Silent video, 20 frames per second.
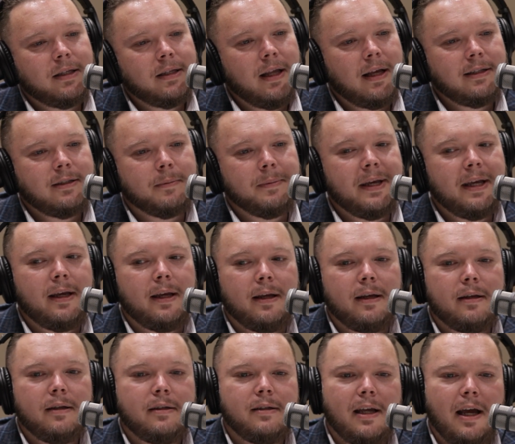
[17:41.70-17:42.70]
that's
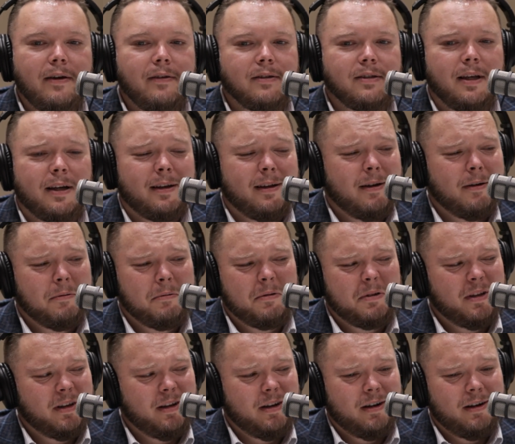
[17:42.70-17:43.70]
me. David's like, I don't
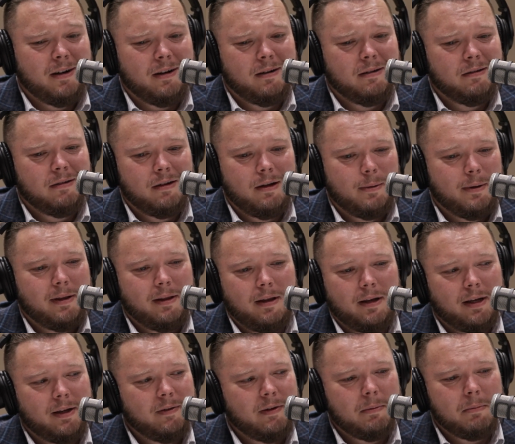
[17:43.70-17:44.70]
really care. I mean,
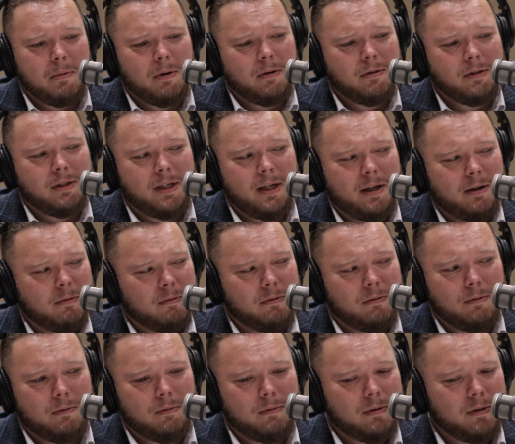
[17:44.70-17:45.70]
like, if it burns down, cool,